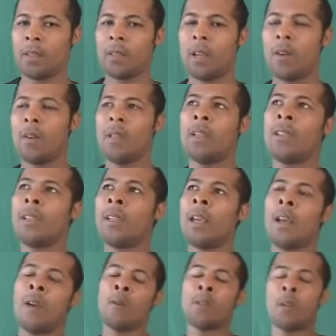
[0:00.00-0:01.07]

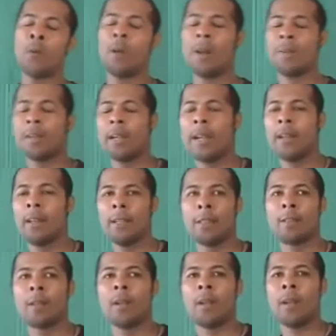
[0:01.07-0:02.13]
So what I'm saying is,